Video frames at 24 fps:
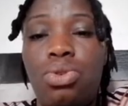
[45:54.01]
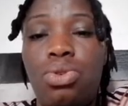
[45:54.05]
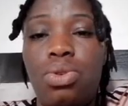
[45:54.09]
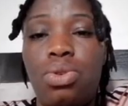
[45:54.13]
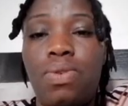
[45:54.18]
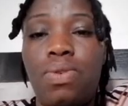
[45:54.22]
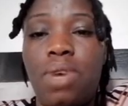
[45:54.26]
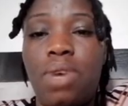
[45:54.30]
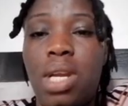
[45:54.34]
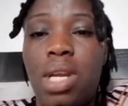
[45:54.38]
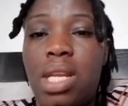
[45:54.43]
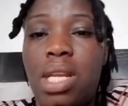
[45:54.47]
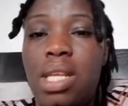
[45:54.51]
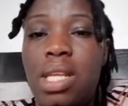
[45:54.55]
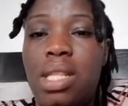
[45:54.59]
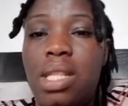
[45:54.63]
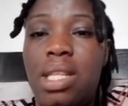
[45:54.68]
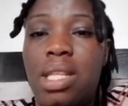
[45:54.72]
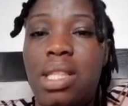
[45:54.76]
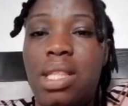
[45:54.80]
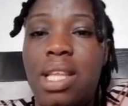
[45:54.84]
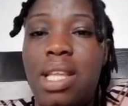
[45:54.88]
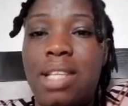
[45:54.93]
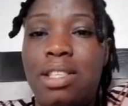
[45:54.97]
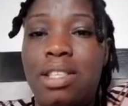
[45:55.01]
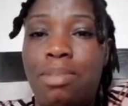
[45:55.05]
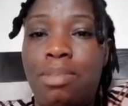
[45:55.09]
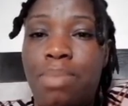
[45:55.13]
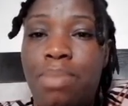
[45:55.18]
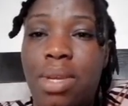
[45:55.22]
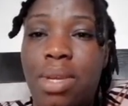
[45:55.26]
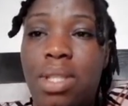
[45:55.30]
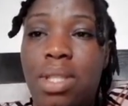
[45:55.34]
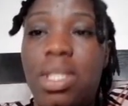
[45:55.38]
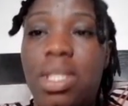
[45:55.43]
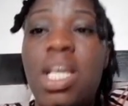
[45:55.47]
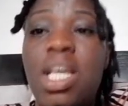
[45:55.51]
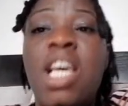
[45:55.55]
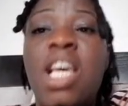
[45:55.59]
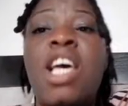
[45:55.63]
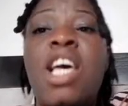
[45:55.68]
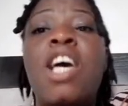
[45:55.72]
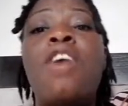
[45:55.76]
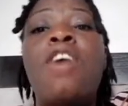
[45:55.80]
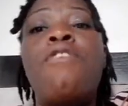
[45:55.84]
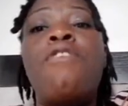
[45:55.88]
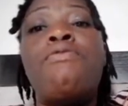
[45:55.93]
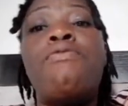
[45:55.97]
the same mop you should use for cleaning the
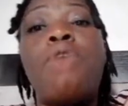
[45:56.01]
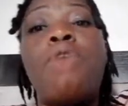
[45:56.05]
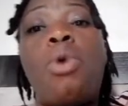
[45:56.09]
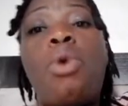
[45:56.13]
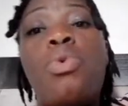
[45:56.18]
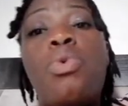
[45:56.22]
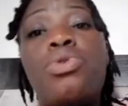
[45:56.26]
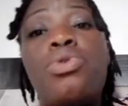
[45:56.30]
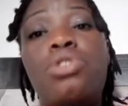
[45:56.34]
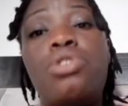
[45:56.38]
dirty place.